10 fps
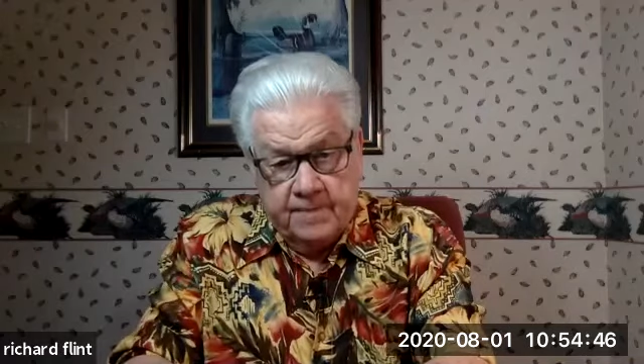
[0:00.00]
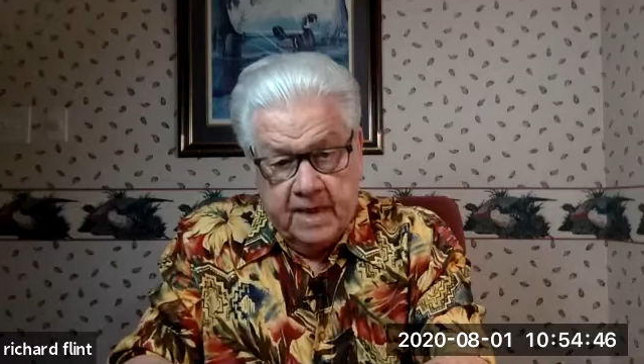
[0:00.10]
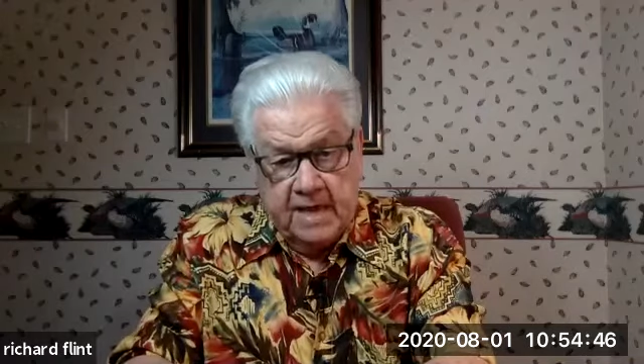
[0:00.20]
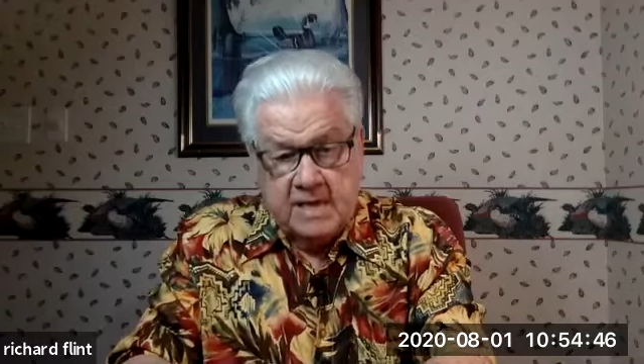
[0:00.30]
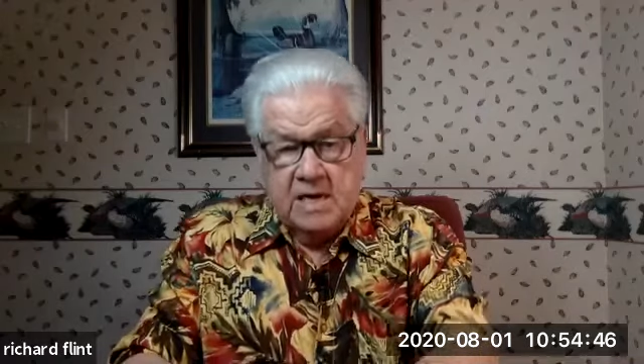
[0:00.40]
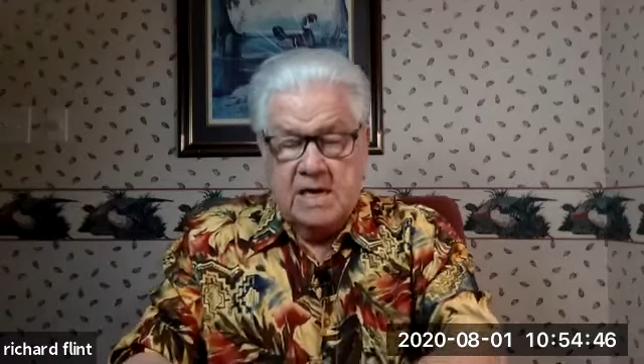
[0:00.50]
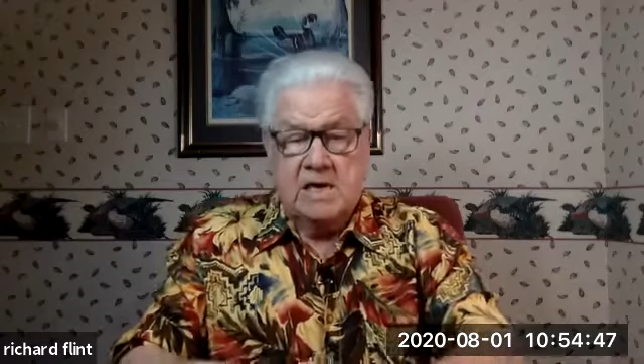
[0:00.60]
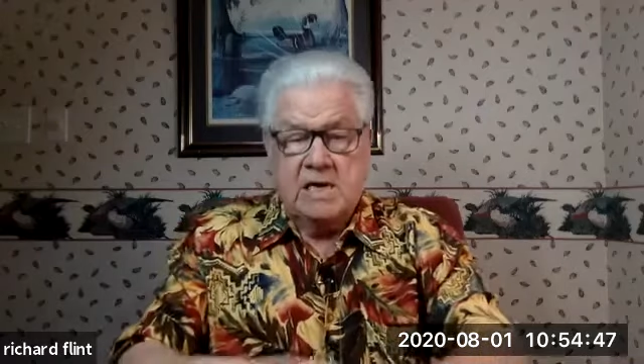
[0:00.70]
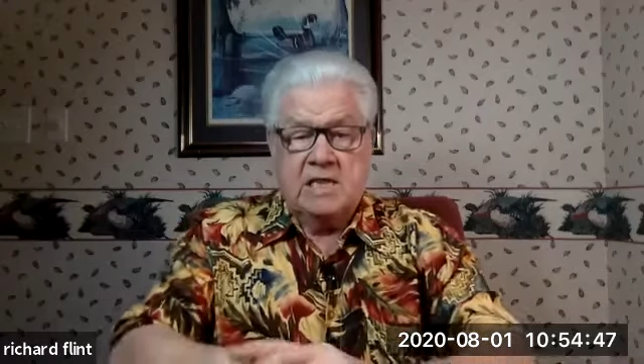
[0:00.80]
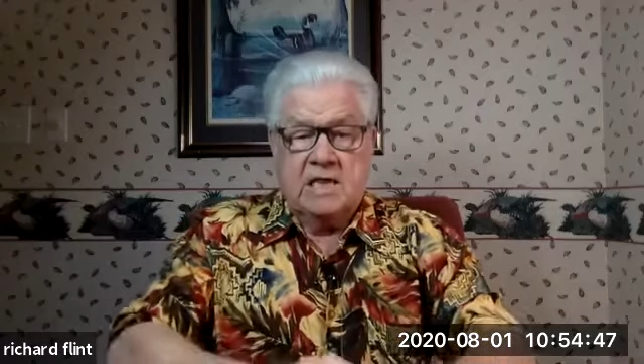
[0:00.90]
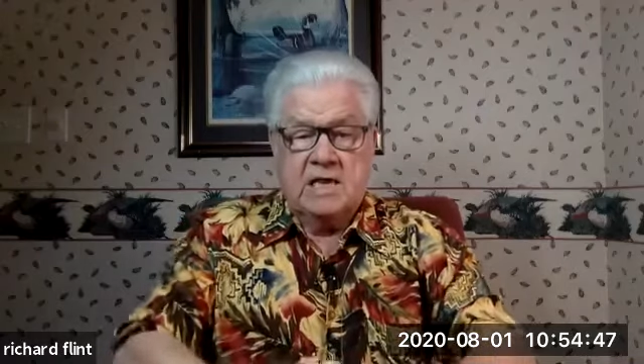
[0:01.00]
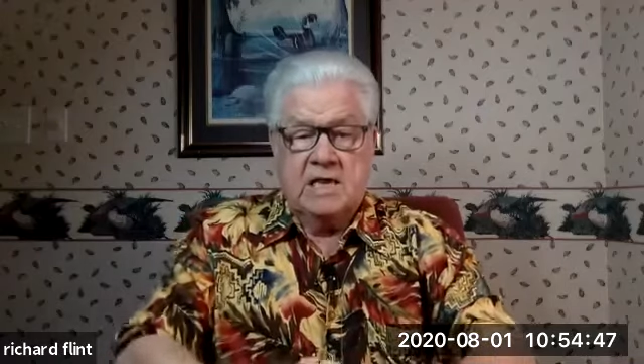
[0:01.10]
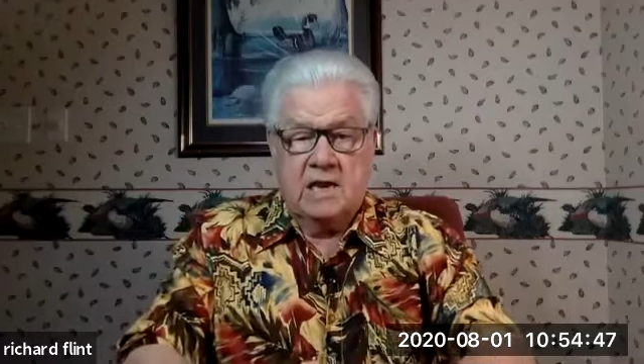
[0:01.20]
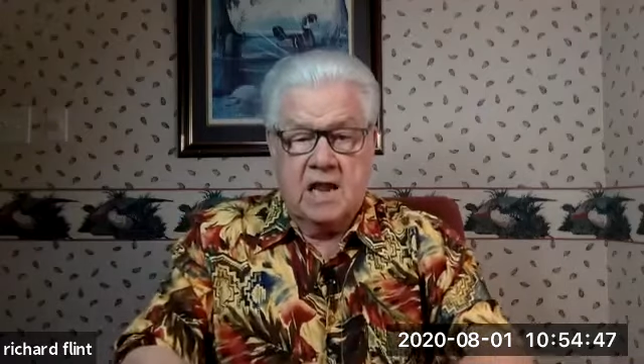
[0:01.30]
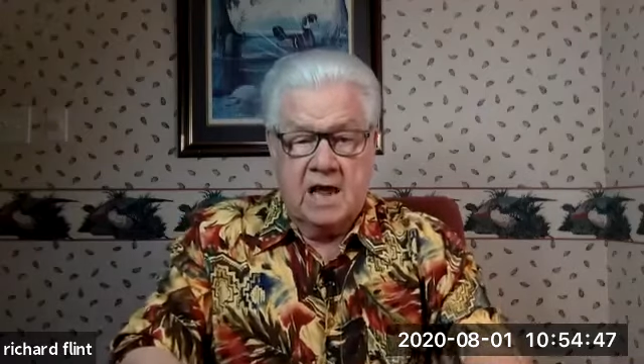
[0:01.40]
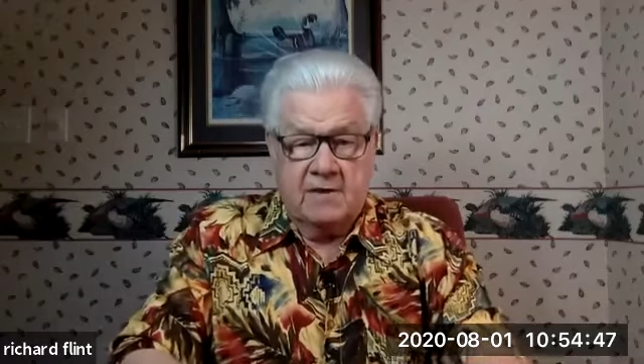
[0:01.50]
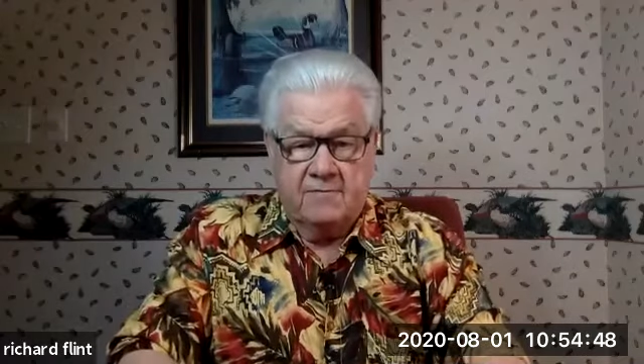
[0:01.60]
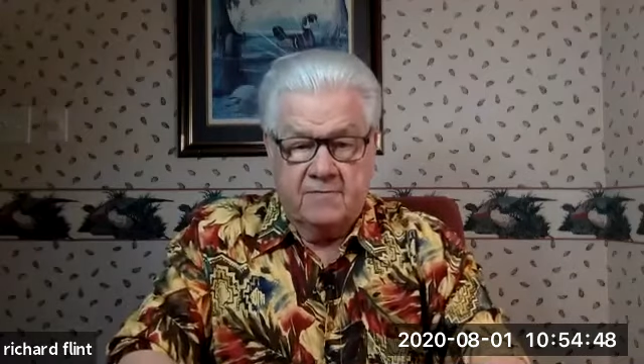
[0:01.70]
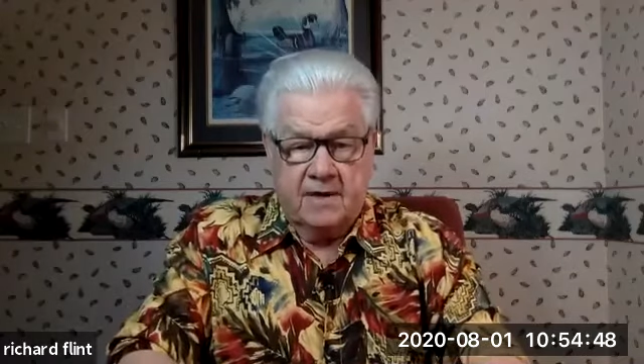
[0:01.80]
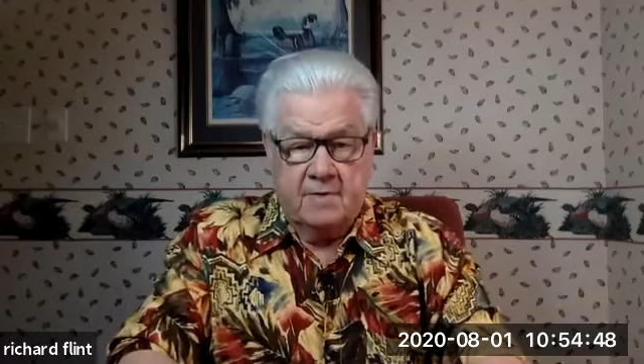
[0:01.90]
And anything in life
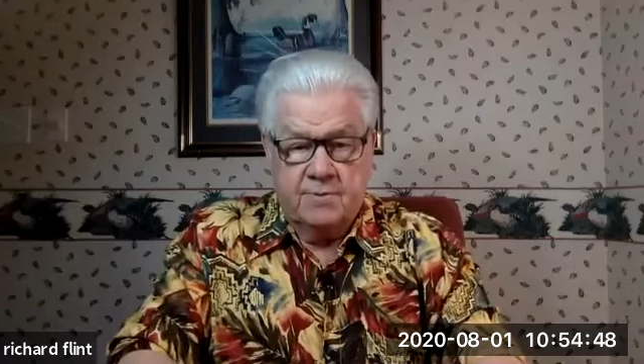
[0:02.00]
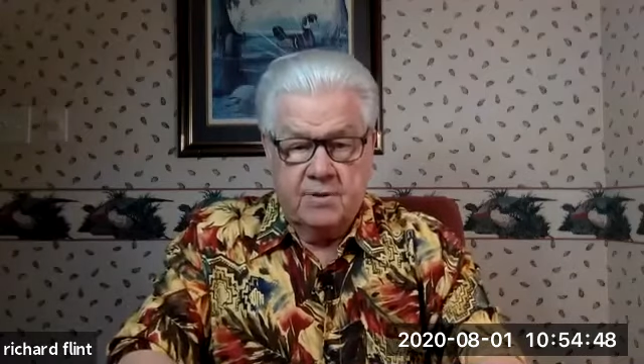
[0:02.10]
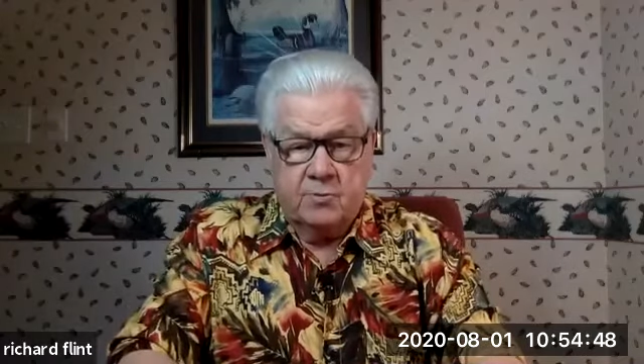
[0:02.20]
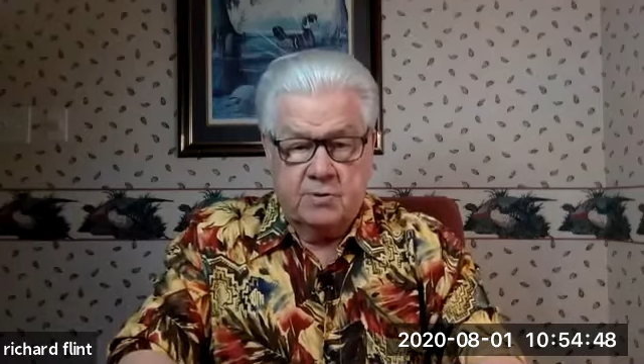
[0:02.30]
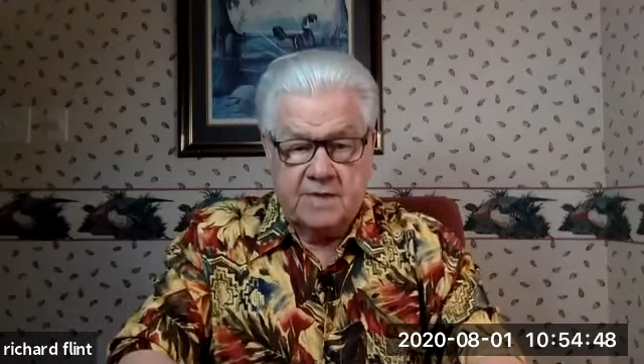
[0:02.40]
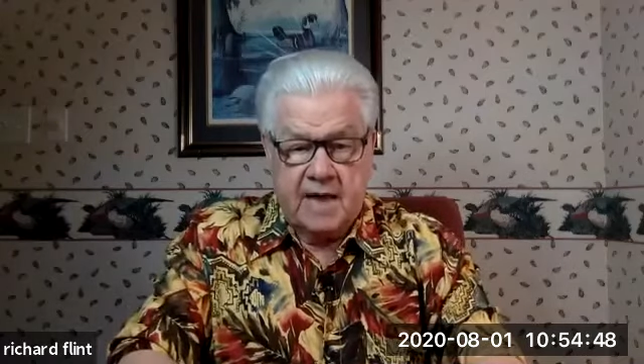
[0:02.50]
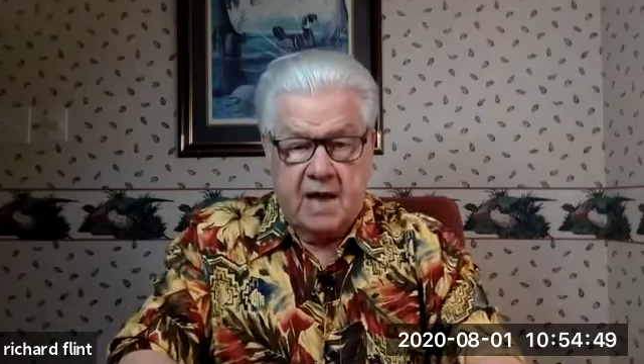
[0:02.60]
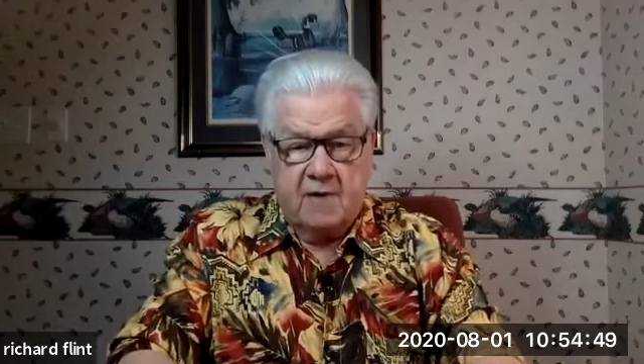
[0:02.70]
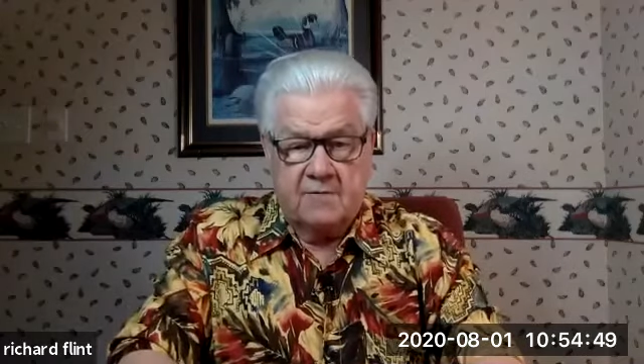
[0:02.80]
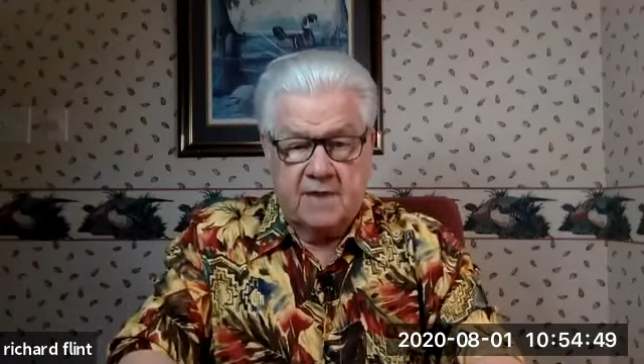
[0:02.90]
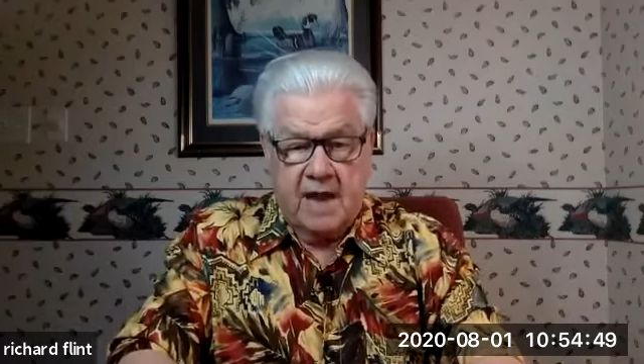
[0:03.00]
can be resolved